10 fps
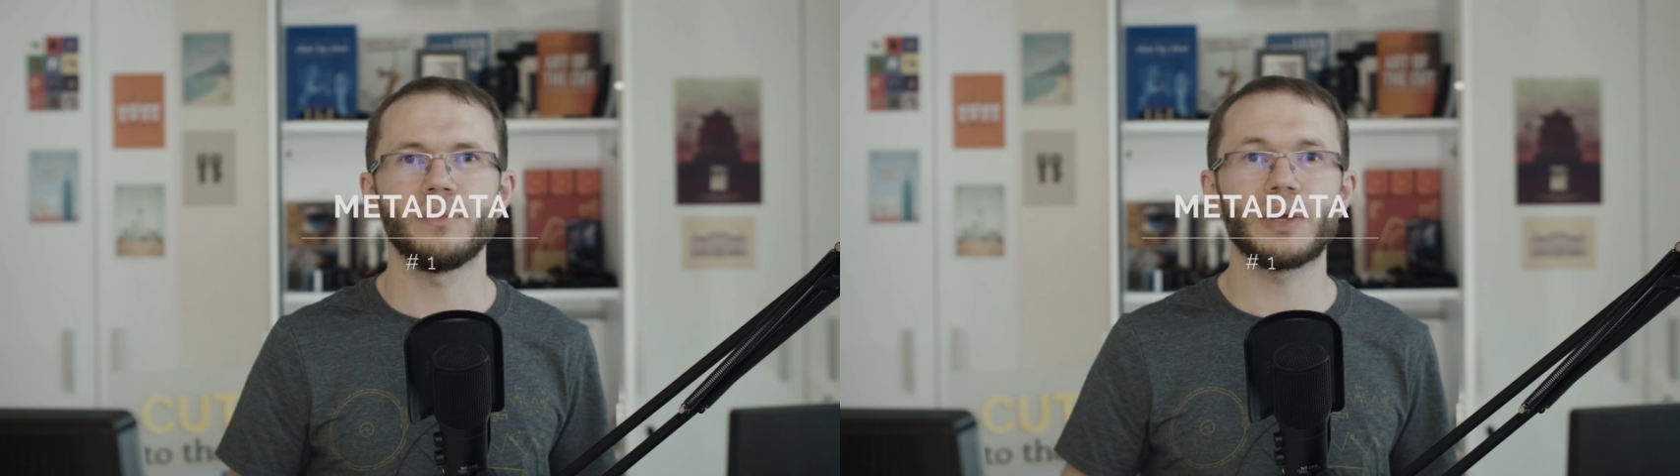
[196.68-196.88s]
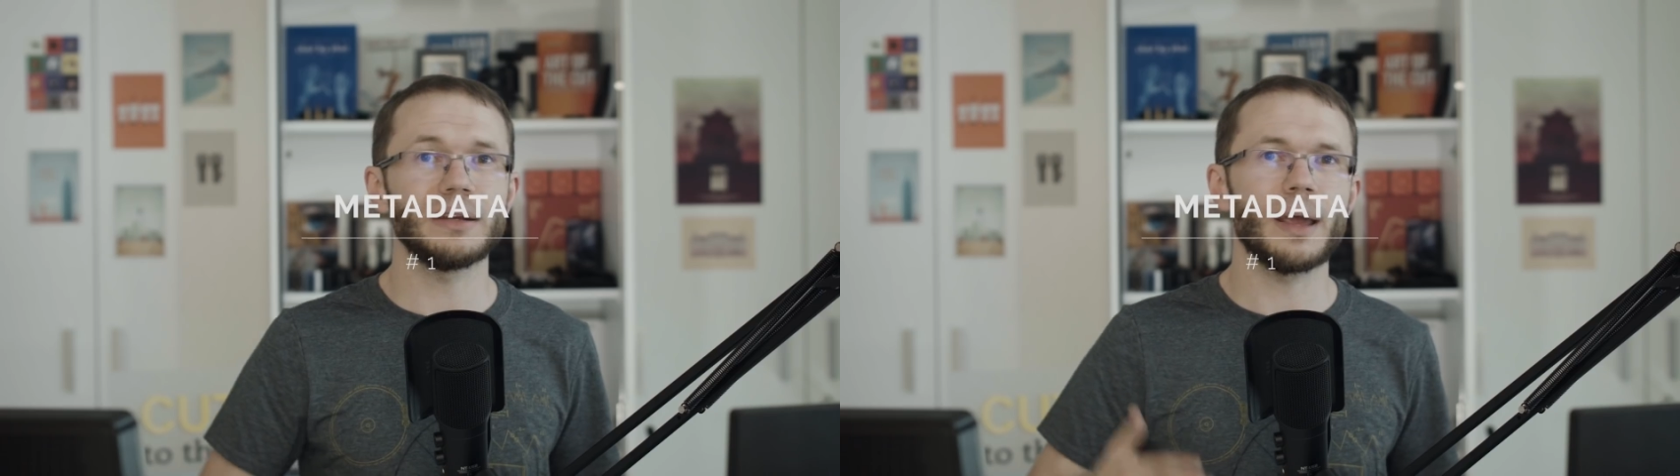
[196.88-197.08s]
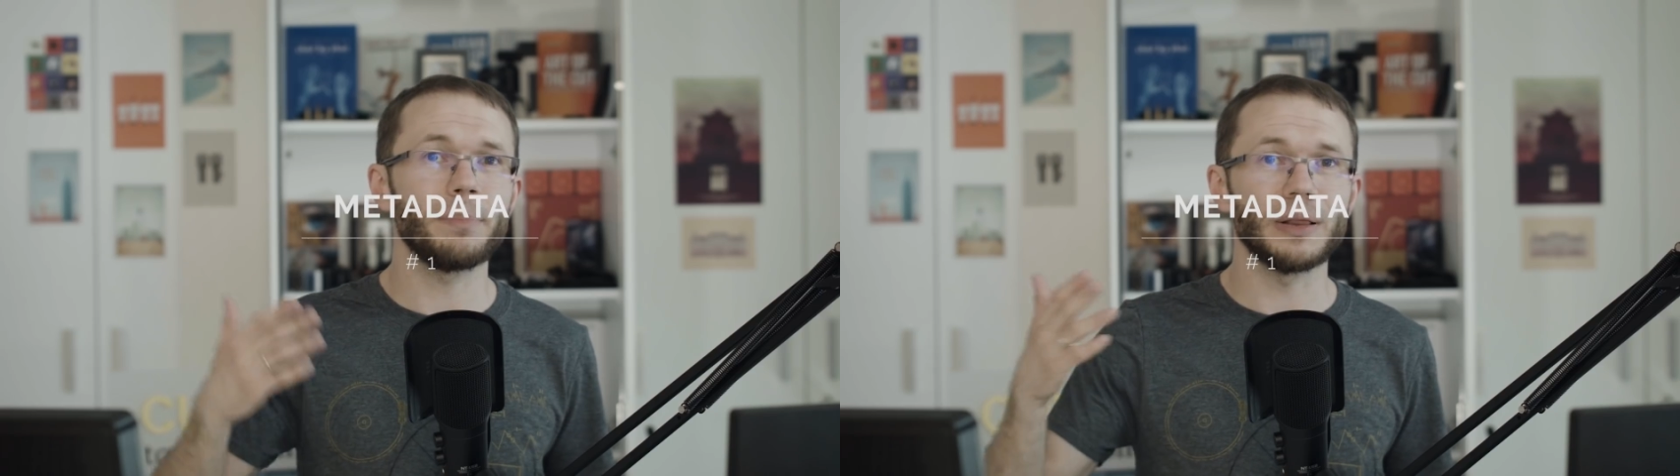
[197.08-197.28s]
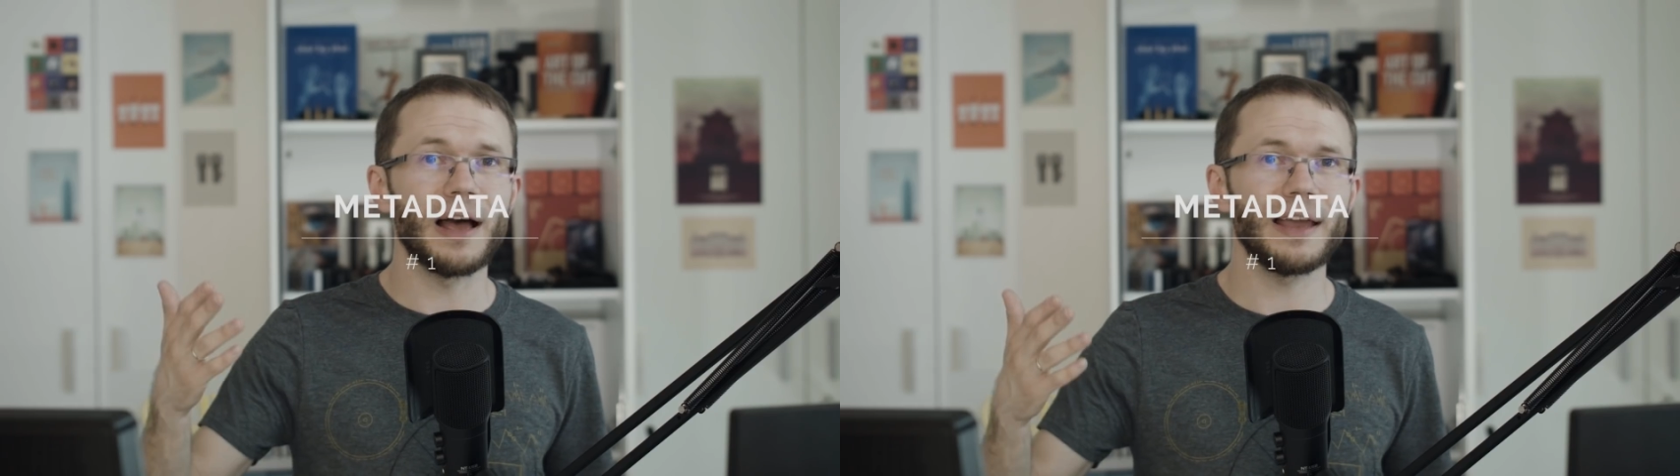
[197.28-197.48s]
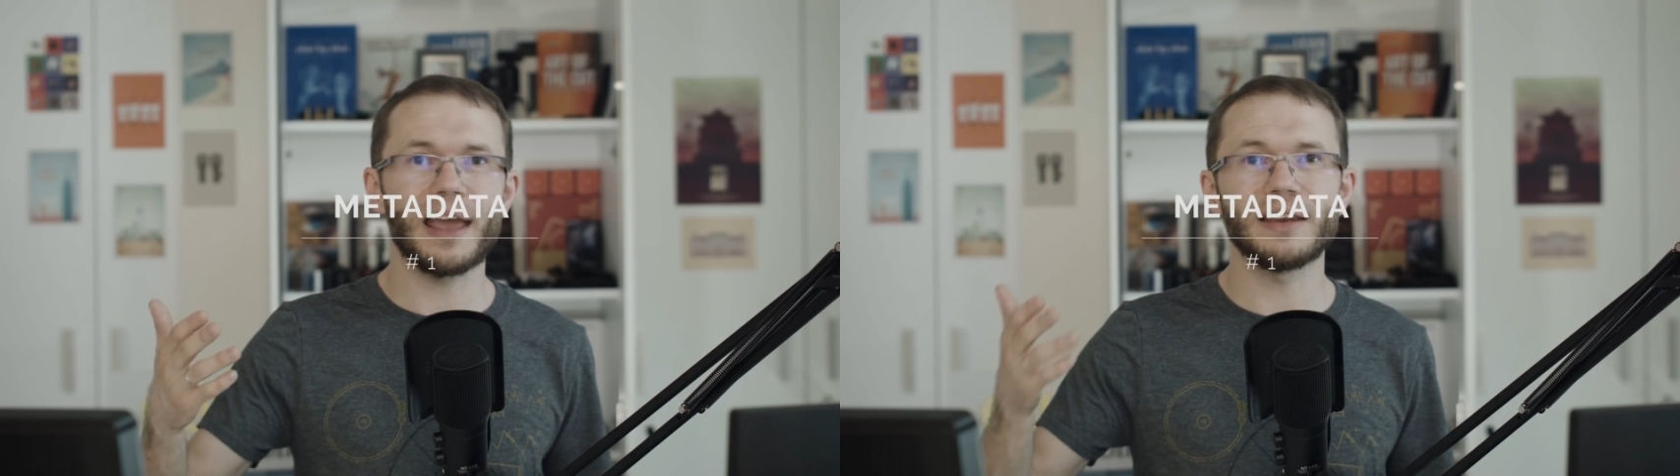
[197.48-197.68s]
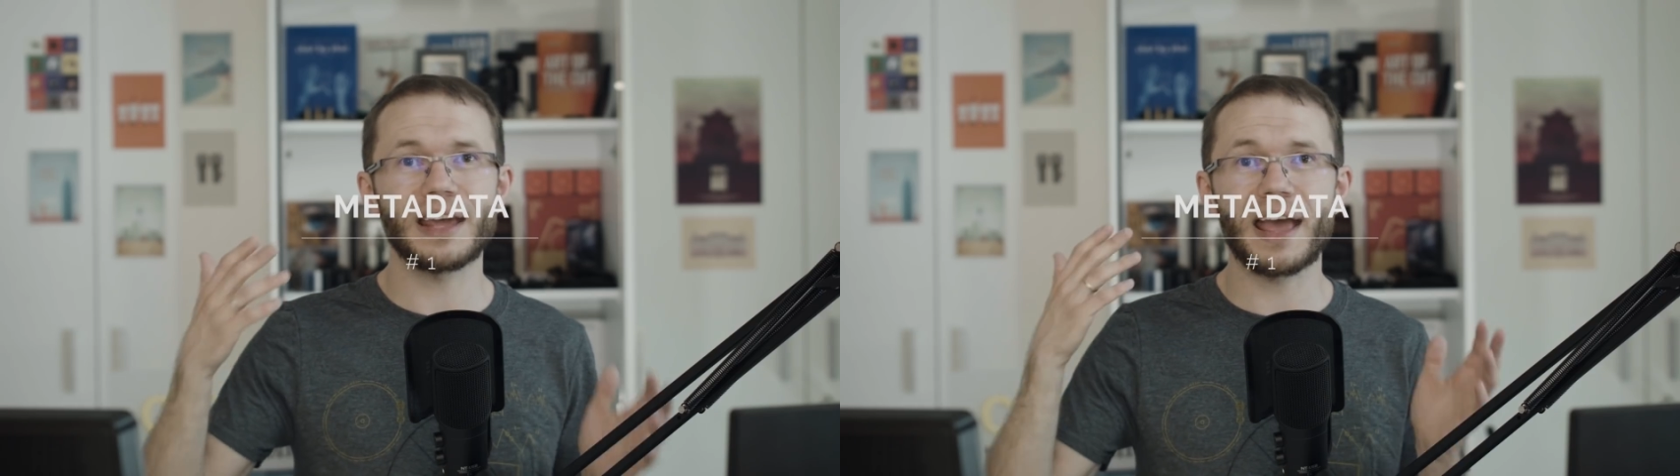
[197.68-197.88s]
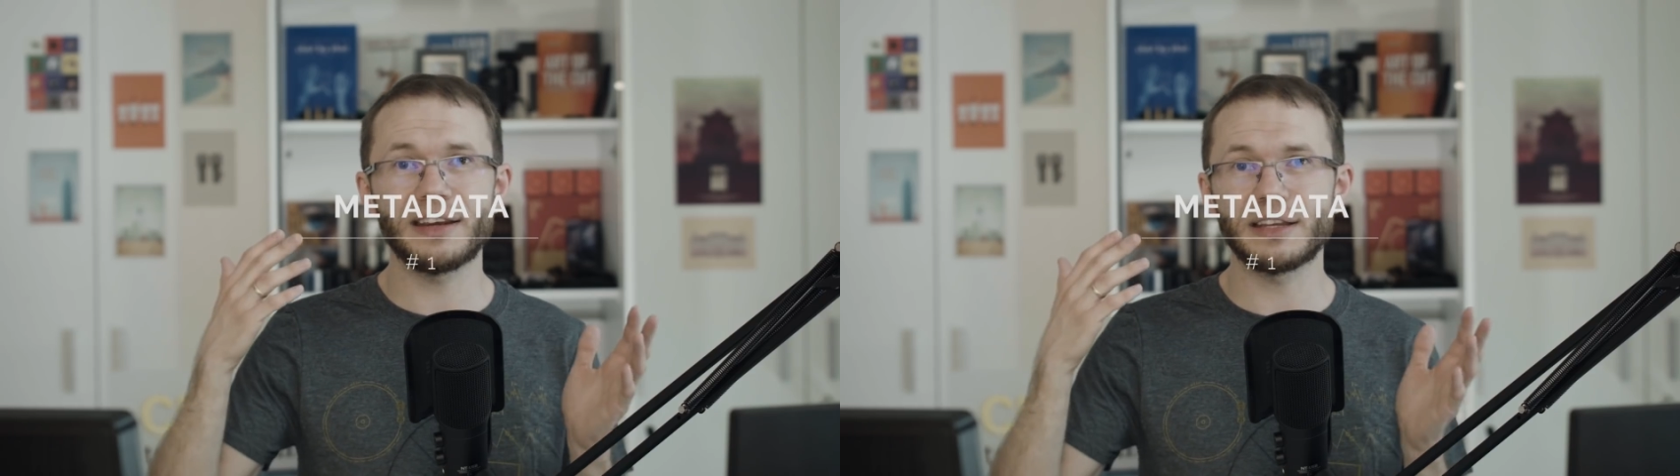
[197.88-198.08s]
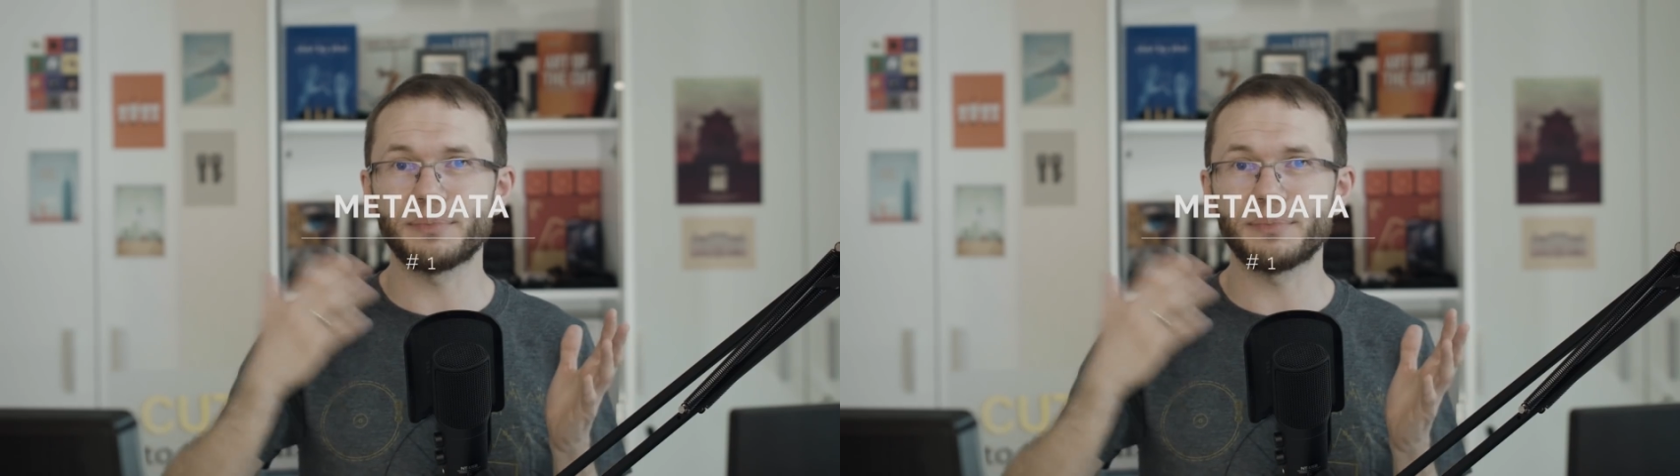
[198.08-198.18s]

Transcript: We can apply and edit